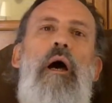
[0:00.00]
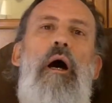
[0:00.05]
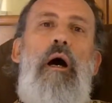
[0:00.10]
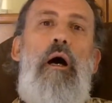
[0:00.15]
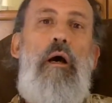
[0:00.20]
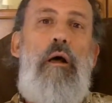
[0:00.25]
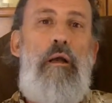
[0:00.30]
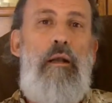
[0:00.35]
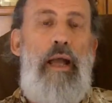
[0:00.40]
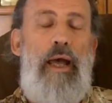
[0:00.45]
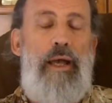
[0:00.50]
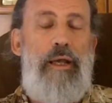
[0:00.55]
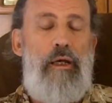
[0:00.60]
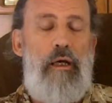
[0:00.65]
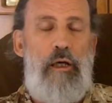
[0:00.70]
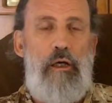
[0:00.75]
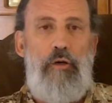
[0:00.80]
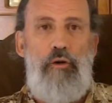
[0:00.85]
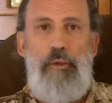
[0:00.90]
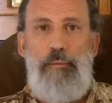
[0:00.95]
uh, like
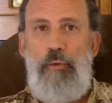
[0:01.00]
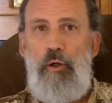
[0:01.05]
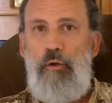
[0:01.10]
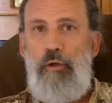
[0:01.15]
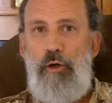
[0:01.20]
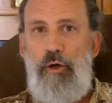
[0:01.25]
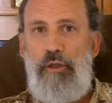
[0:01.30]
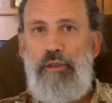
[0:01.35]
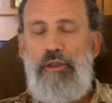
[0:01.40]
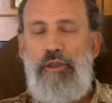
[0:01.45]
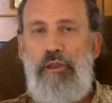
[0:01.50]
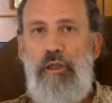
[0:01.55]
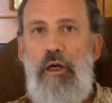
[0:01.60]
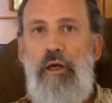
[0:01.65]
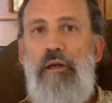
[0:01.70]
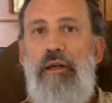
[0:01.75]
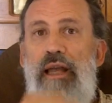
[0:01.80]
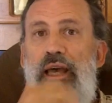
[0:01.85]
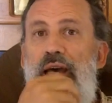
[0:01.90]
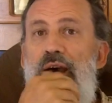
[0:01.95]
uh, cryptocurrencies
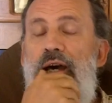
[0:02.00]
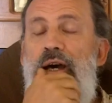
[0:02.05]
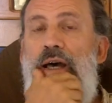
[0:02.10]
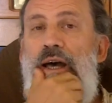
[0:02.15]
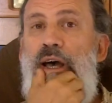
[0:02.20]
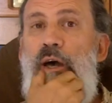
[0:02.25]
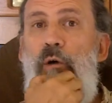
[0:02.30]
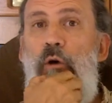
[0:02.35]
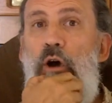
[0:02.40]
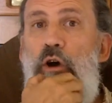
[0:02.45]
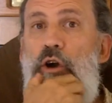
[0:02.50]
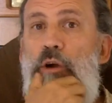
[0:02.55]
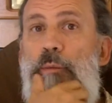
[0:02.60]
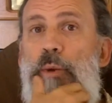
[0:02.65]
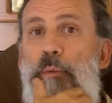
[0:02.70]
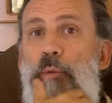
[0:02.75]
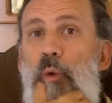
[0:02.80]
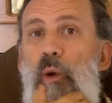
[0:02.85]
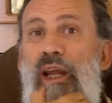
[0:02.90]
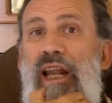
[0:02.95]
are now. Well,
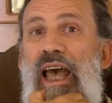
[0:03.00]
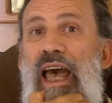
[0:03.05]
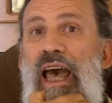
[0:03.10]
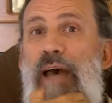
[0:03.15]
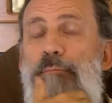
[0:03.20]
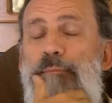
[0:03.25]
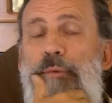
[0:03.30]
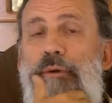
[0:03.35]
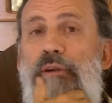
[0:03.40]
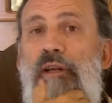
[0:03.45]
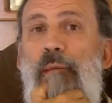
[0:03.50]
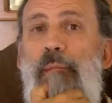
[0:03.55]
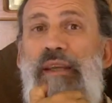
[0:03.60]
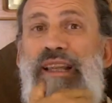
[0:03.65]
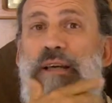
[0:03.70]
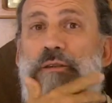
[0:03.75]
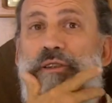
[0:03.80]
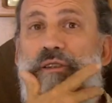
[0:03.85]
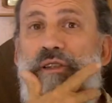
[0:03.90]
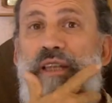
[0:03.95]
remember what happened. I mean,
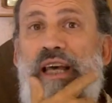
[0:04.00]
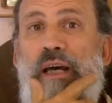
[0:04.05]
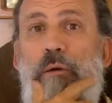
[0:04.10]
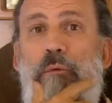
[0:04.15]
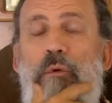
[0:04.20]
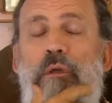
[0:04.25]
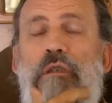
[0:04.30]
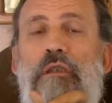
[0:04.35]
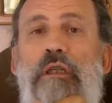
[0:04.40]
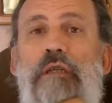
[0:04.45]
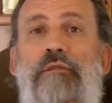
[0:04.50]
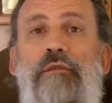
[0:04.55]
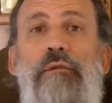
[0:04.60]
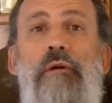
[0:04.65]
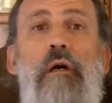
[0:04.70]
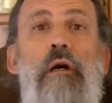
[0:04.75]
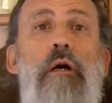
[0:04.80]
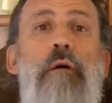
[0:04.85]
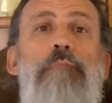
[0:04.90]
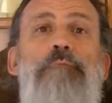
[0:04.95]
that's that was a
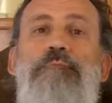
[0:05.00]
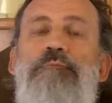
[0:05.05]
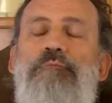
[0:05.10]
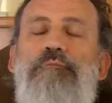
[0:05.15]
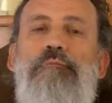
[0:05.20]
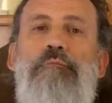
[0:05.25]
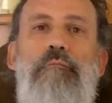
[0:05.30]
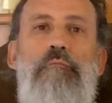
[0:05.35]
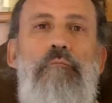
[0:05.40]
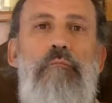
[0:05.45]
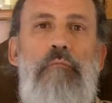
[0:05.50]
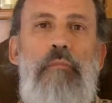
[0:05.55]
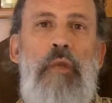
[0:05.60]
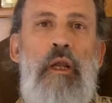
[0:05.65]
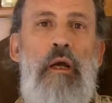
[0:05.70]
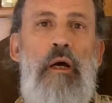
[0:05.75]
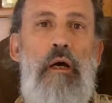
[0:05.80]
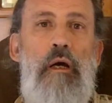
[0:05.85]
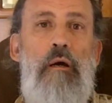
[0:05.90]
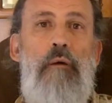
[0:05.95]
um,
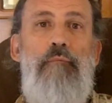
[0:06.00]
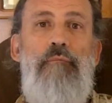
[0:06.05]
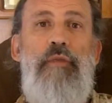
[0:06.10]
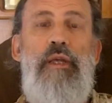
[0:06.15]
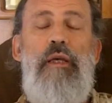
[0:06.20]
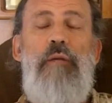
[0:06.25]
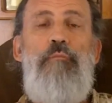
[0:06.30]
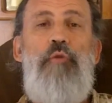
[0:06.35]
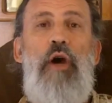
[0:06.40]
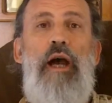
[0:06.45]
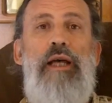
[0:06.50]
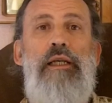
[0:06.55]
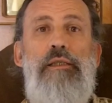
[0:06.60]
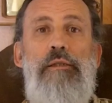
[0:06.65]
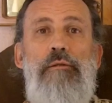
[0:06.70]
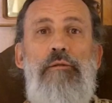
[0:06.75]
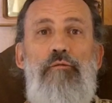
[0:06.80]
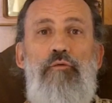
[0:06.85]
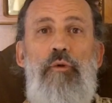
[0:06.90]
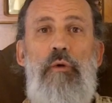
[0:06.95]
Um, then price,
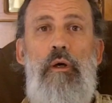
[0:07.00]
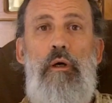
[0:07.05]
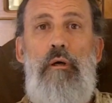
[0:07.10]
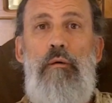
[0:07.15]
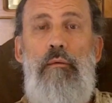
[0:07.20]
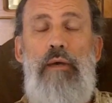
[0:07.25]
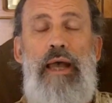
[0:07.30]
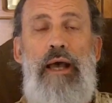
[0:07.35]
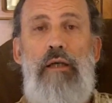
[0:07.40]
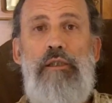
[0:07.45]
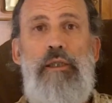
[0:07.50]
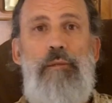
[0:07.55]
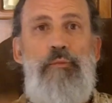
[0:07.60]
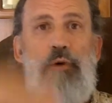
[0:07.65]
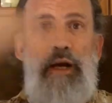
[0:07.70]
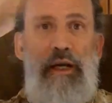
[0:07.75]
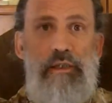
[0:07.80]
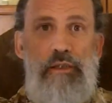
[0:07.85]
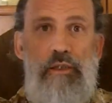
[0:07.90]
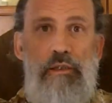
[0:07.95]
uh, housing
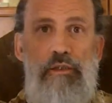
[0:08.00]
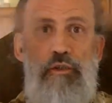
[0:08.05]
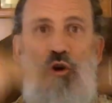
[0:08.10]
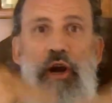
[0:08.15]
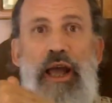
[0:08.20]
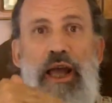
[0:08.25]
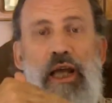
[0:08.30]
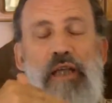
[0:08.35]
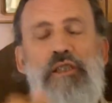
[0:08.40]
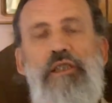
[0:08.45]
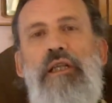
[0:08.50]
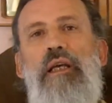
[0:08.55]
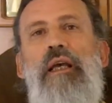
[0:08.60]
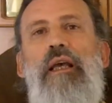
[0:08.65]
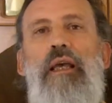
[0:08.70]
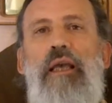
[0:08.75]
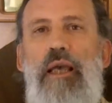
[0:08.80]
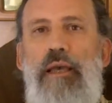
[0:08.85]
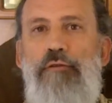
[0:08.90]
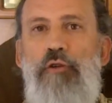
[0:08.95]
prices crashed.
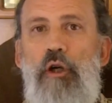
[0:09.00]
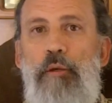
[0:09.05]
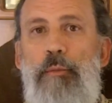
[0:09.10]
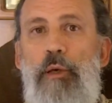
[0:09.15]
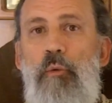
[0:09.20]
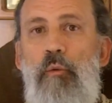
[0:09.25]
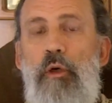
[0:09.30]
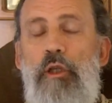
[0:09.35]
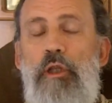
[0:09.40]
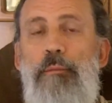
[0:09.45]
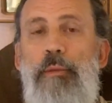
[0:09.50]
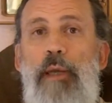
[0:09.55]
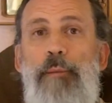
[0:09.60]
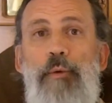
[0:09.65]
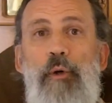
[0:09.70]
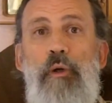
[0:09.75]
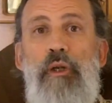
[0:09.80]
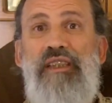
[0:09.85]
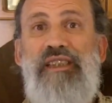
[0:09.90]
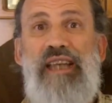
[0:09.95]
If you had been one of the
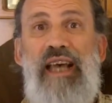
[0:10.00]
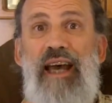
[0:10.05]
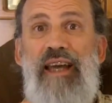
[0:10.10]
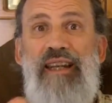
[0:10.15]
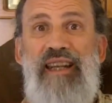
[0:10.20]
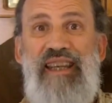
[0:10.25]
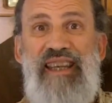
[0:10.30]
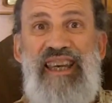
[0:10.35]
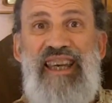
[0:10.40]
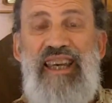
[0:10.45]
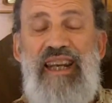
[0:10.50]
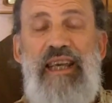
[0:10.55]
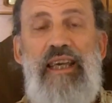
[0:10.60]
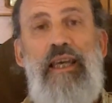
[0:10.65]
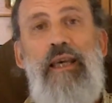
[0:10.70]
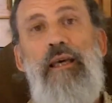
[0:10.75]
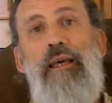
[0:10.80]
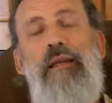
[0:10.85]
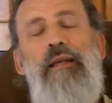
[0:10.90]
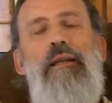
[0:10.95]
people who decided to get
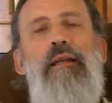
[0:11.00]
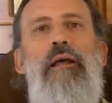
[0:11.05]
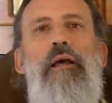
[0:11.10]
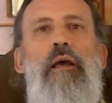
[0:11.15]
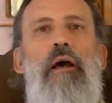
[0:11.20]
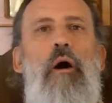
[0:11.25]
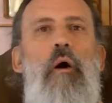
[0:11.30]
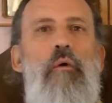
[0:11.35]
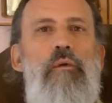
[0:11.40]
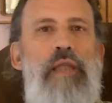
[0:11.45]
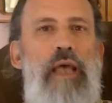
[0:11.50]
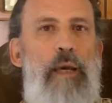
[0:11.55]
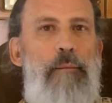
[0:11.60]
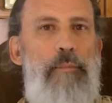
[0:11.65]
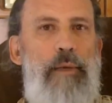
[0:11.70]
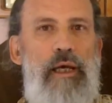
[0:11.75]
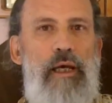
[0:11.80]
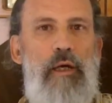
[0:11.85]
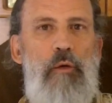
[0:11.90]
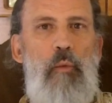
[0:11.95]
in on that
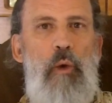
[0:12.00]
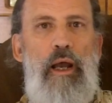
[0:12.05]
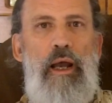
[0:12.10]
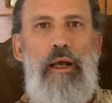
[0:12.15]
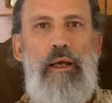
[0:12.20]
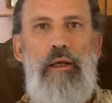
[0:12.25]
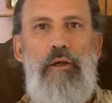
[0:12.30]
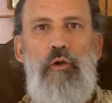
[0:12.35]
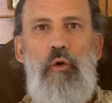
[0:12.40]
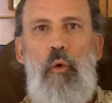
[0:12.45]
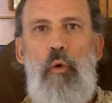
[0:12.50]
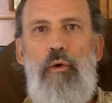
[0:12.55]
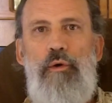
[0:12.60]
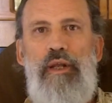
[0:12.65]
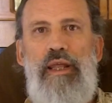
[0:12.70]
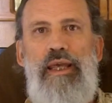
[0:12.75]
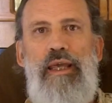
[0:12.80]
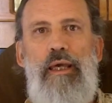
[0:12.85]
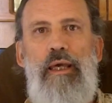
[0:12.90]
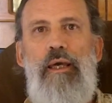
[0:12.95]
bandwagon toward
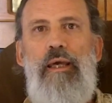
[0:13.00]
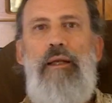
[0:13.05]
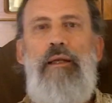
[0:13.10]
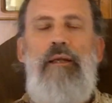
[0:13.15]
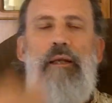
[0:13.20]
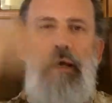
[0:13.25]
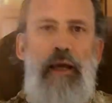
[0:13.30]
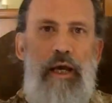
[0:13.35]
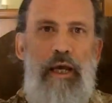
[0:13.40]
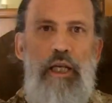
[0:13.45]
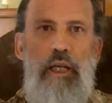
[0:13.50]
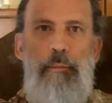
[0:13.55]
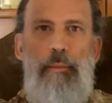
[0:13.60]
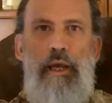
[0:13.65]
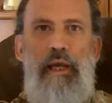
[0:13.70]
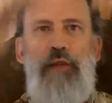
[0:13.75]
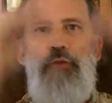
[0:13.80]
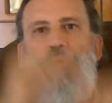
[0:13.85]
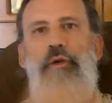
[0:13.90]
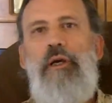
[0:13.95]
the end, and you
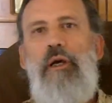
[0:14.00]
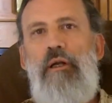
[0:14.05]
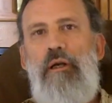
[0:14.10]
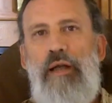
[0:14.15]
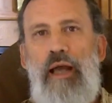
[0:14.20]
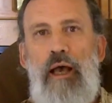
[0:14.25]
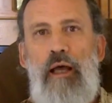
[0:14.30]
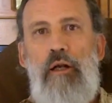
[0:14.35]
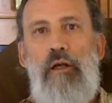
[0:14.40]
paid three hundred